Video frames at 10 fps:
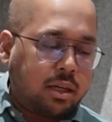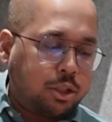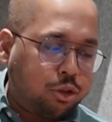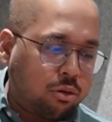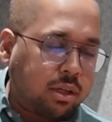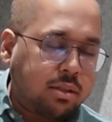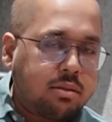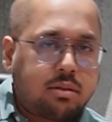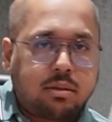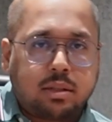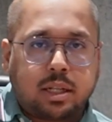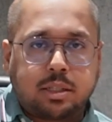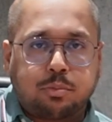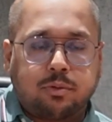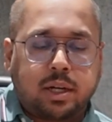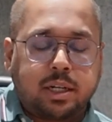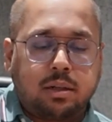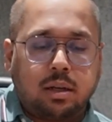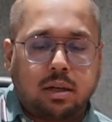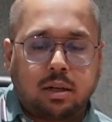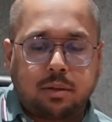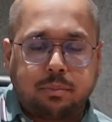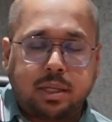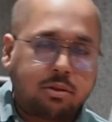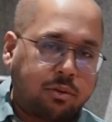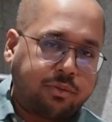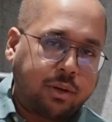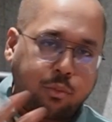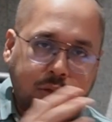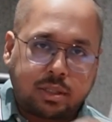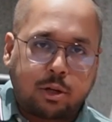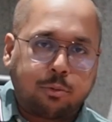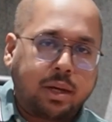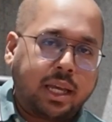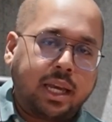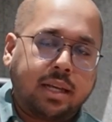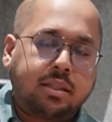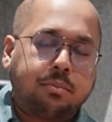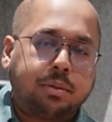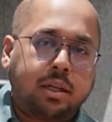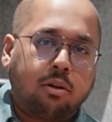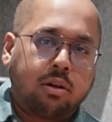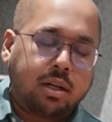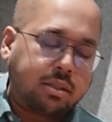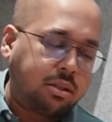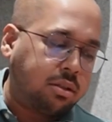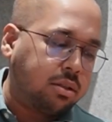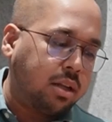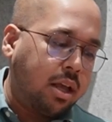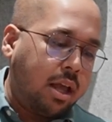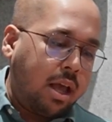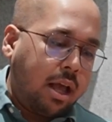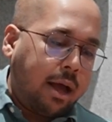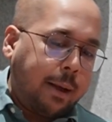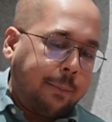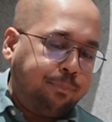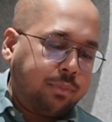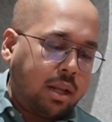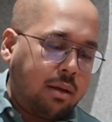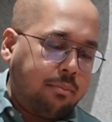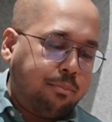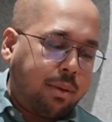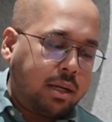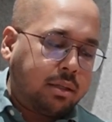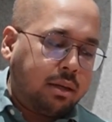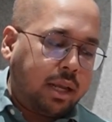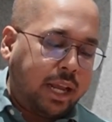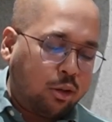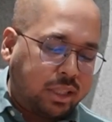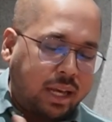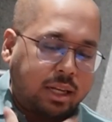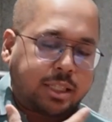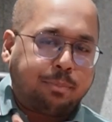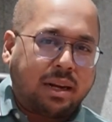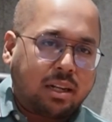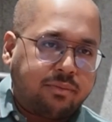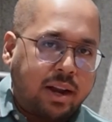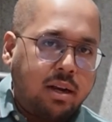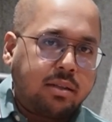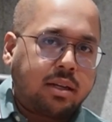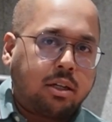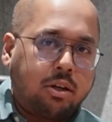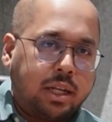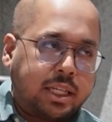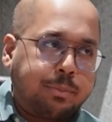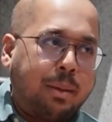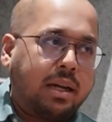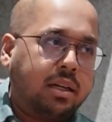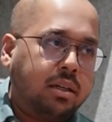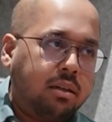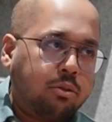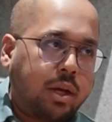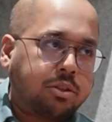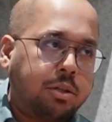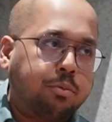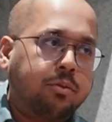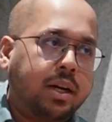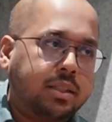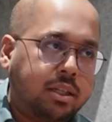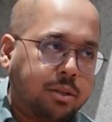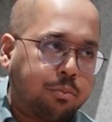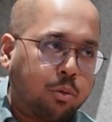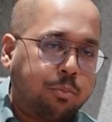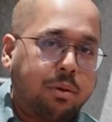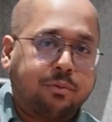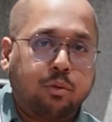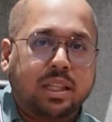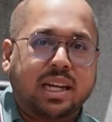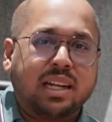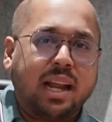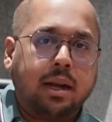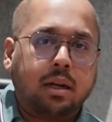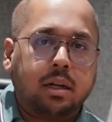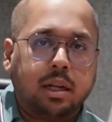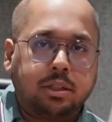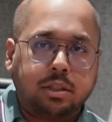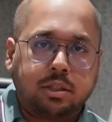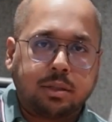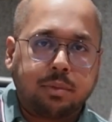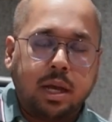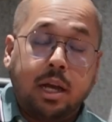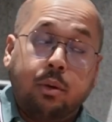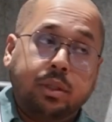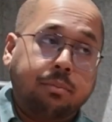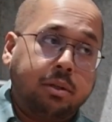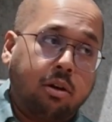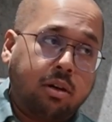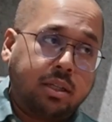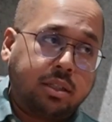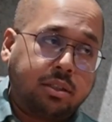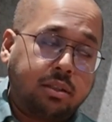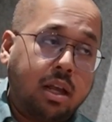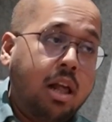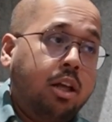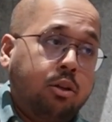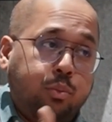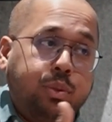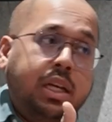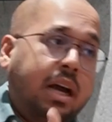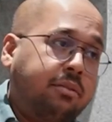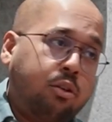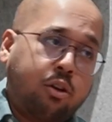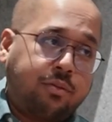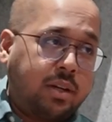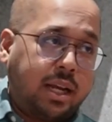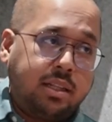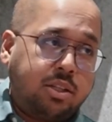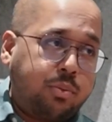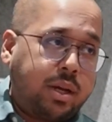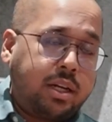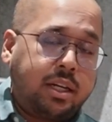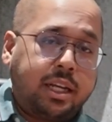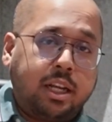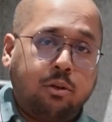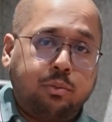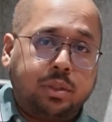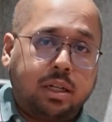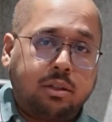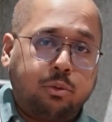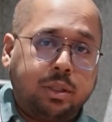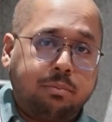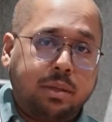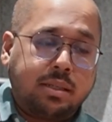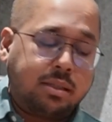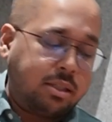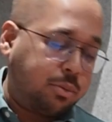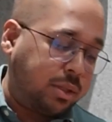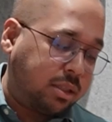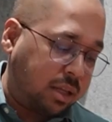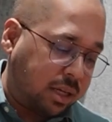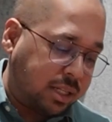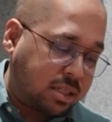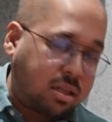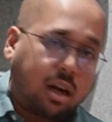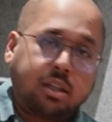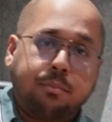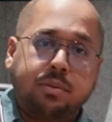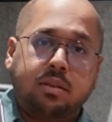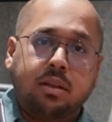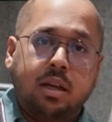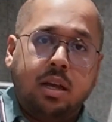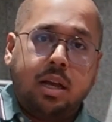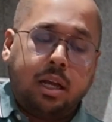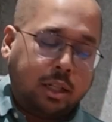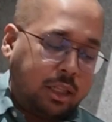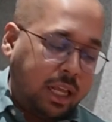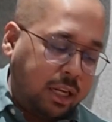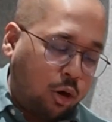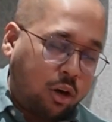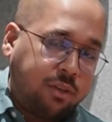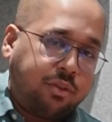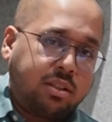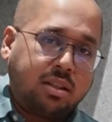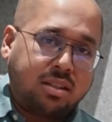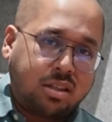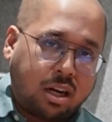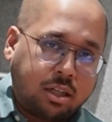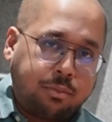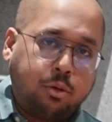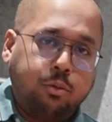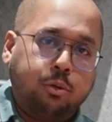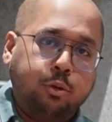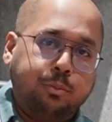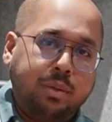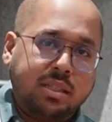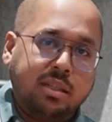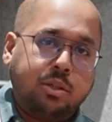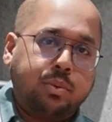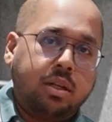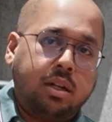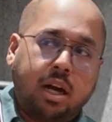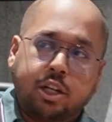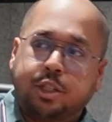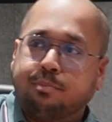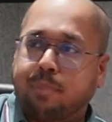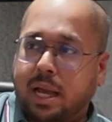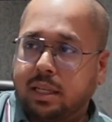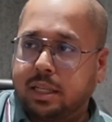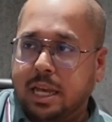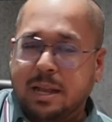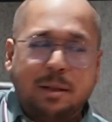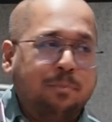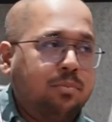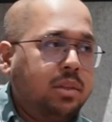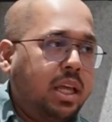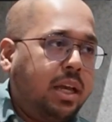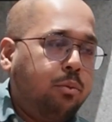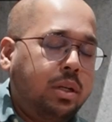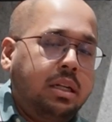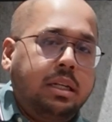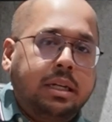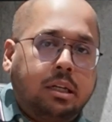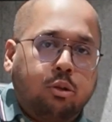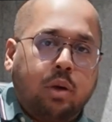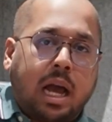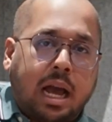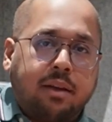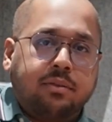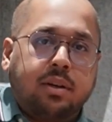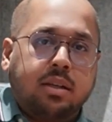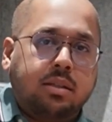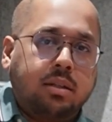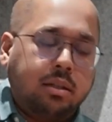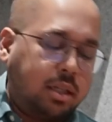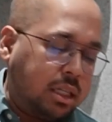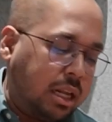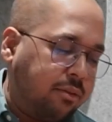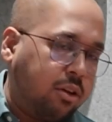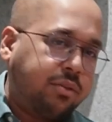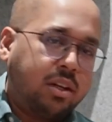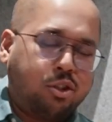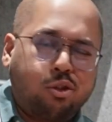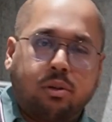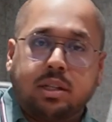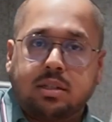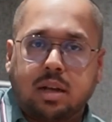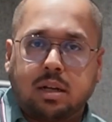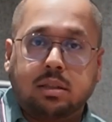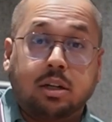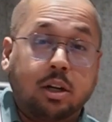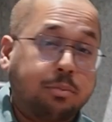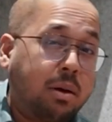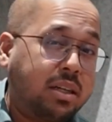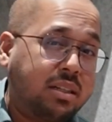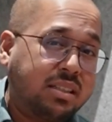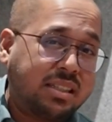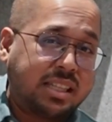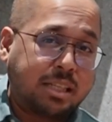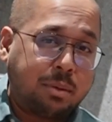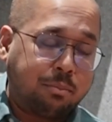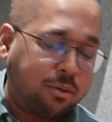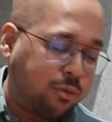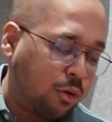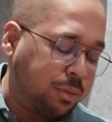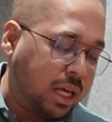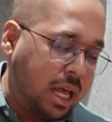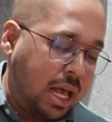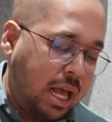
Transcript: assurance that is provided based on frameworks set out by AICPA organization. But they are expected, vendors are today expected to actually provide that report before they can enter a relationship with a big organization. We have a lot of clients where we are doing business with, again, startups. In order for the startup to do business with a large bank, they will need to have a certain level of assurance done, a third-party risk assessment performed